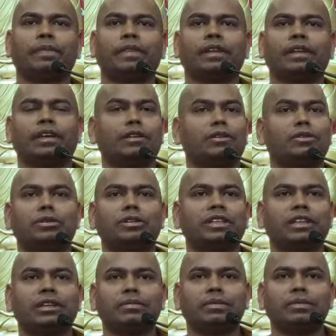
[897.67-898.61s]
he don't
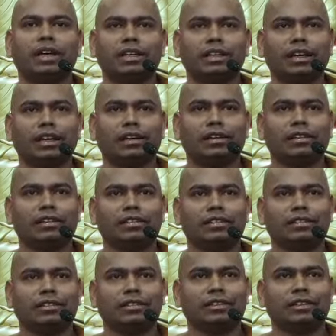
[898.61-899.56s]
give dana.
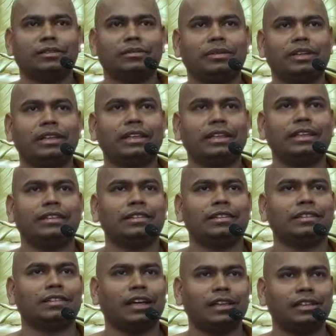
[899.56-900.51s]
He will eat
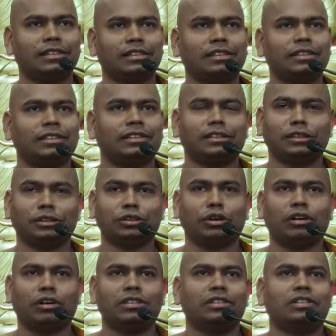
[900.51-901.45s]
nicest and
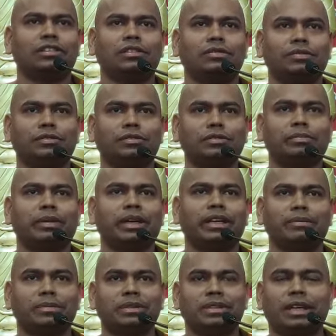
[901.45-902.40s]
choicest food by
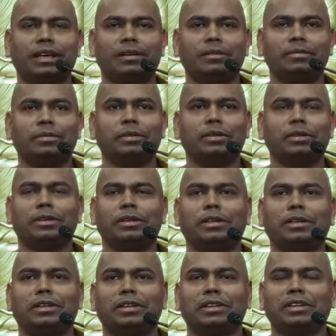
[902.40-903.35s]
himself.
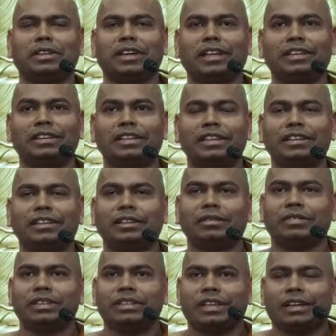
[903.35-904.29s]
And then the
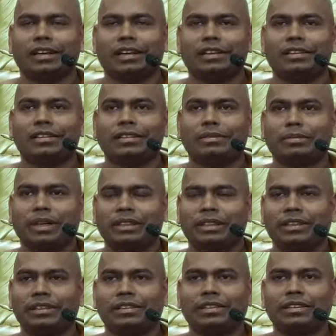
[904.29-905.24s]
Visakha
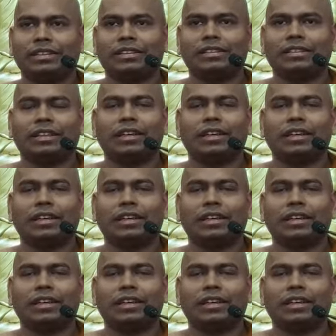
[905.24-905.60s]
Mata says,